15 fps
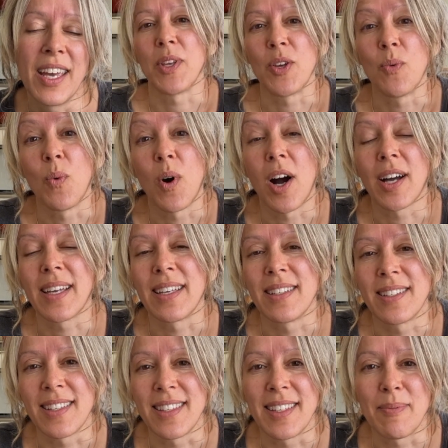When you walk
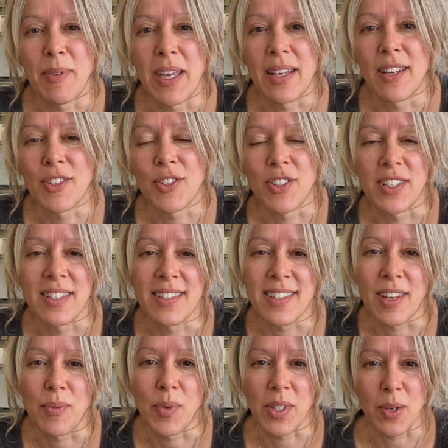into the main entrance,
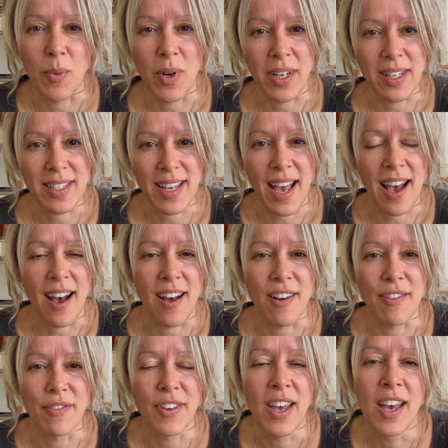I really wanted to
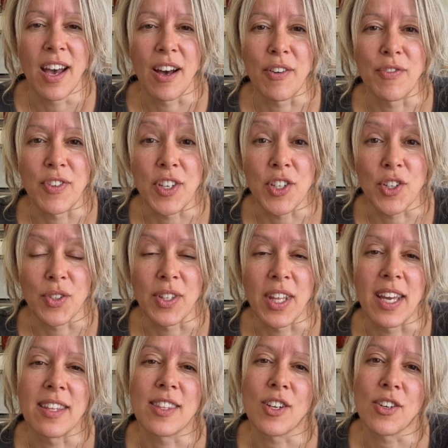have a feature
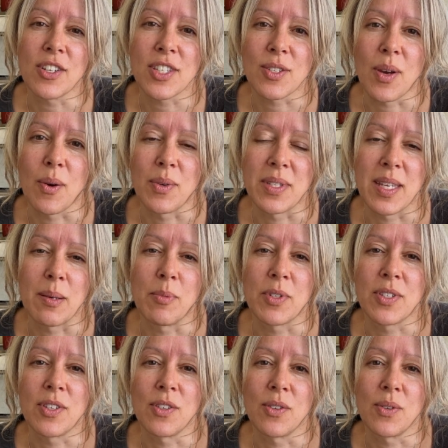light there, so I was able
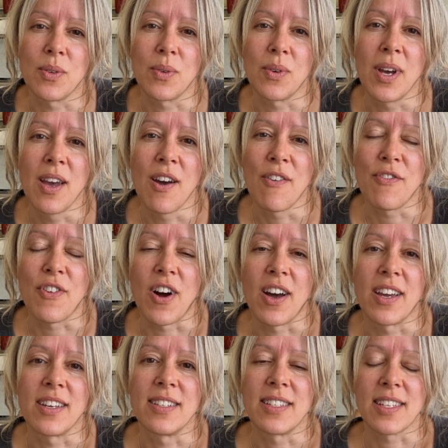to
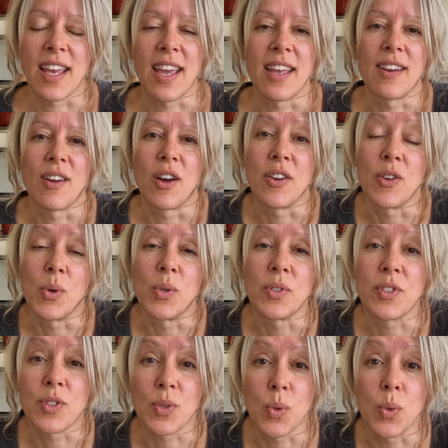find an old
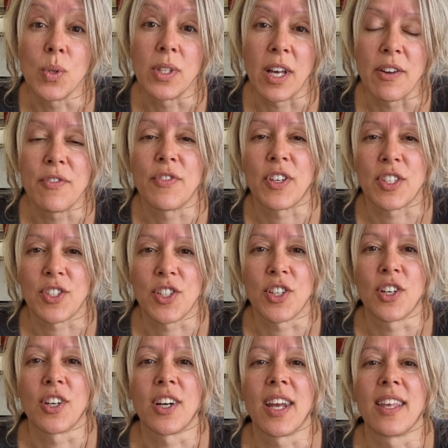school light
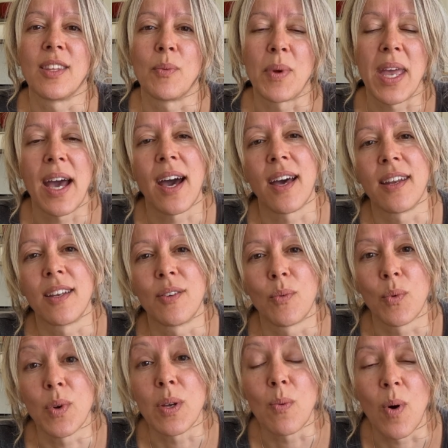fixture, and then we had it
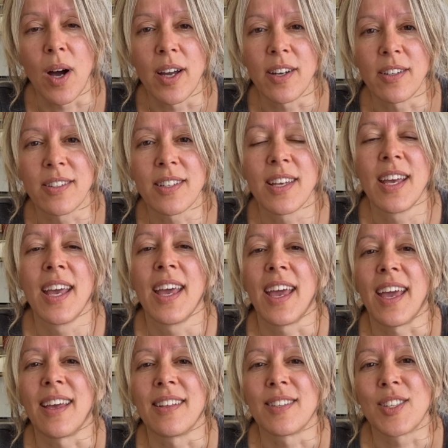rewired,
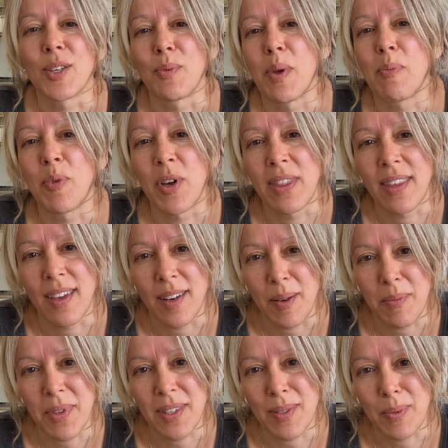and so we put that
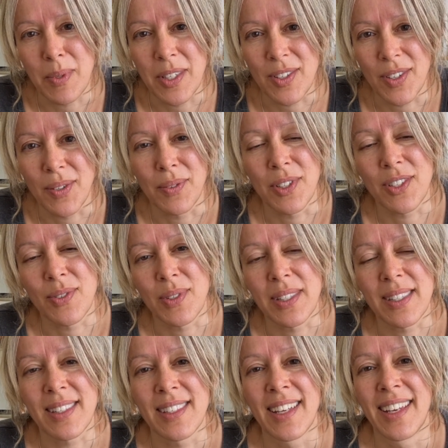up this winter, which
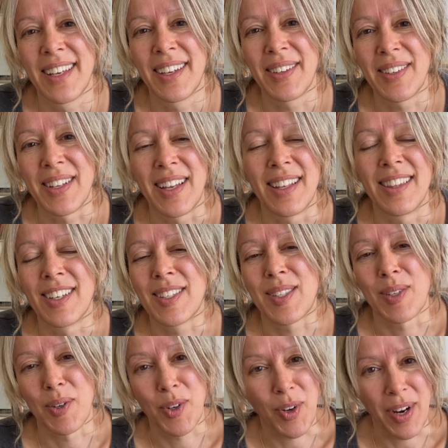was, it looks
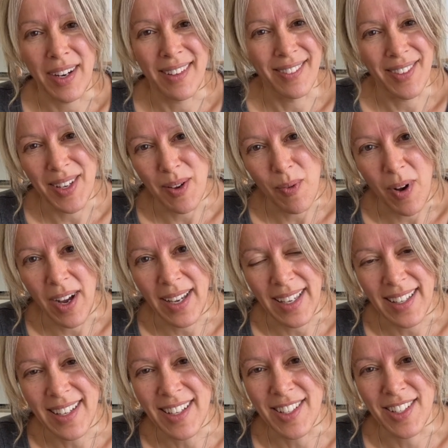so great when you walk
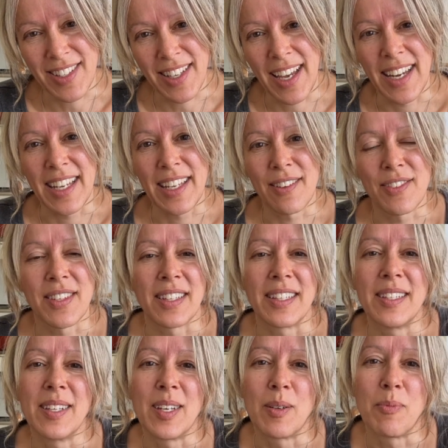in. It just kind of gives you a
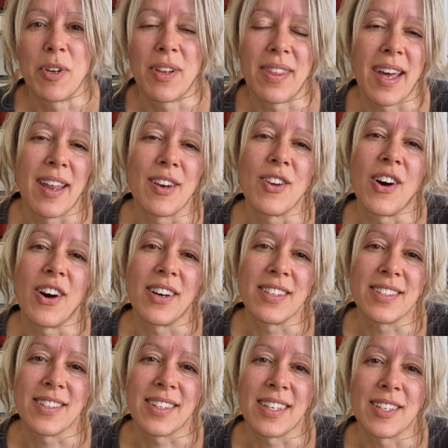little bit of that nod
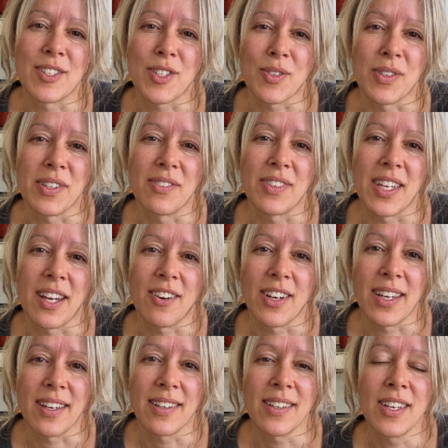to the history of the
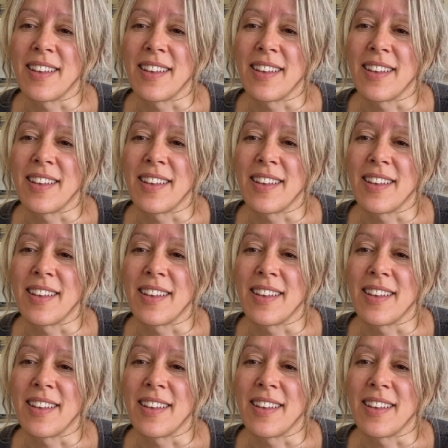area.